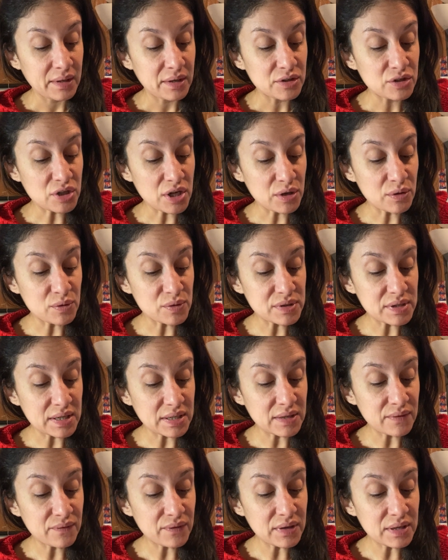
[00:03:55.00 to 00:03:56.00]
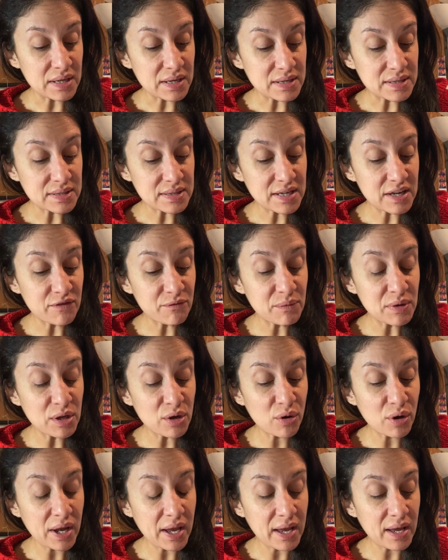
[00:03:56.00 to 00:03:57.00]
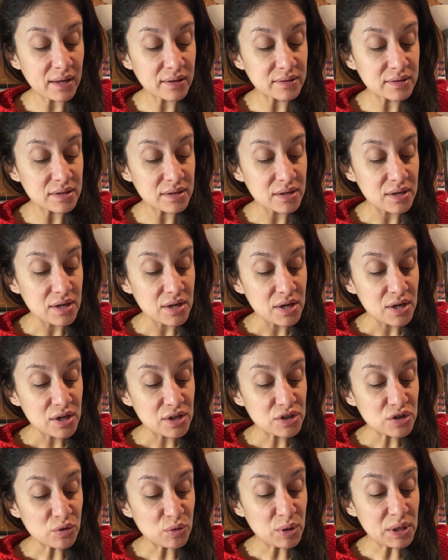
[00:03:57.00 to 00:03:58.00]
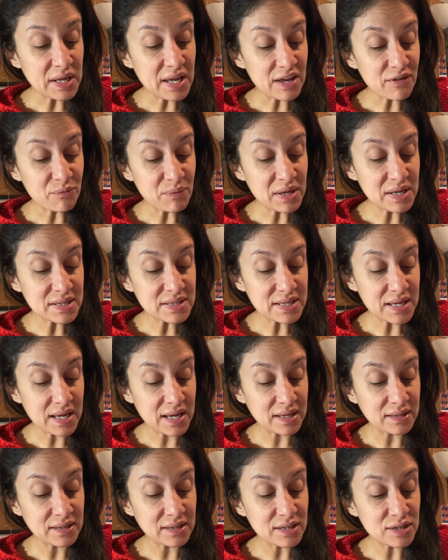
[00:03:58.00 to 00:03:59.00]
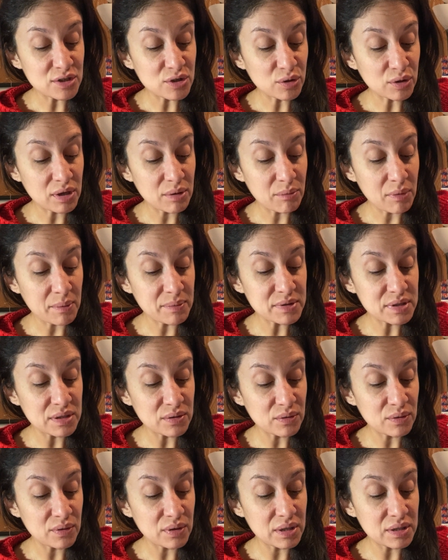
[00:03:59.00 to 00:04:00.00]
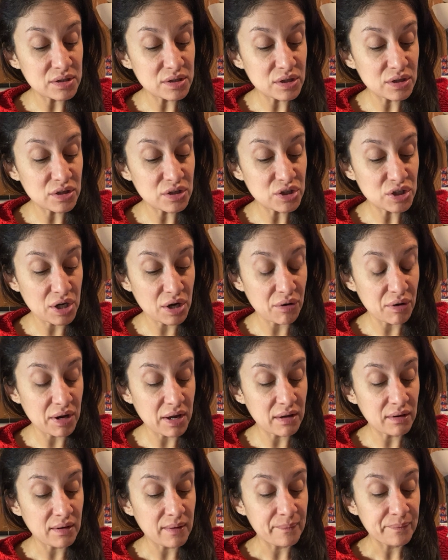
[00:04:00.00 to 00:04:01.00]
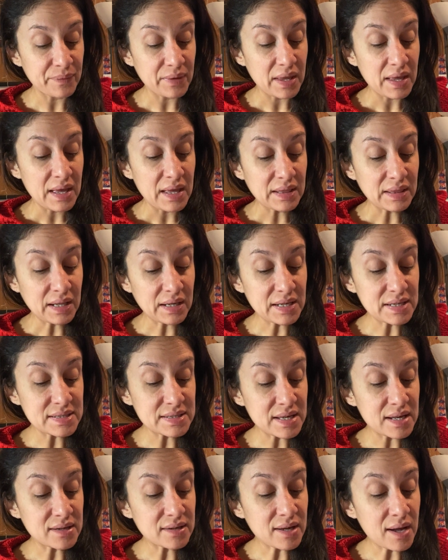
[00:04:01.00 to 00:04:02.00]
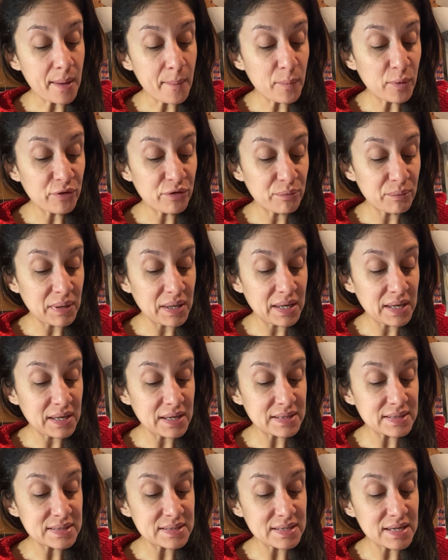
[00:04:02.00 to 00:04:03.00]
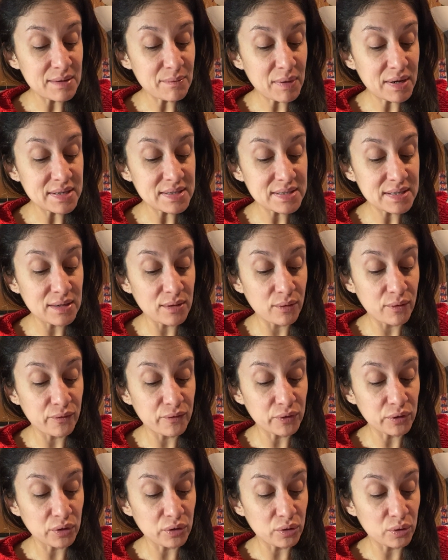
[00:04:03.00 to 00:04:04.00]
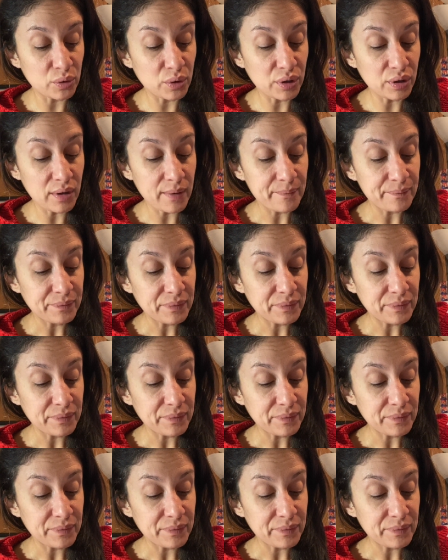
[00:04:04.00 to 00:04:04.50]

Jehu said, If it is, give me your hand. So he gave me his hand, and he took him up into the chariot. Then he said, Come with me and see my zeal for the Lord.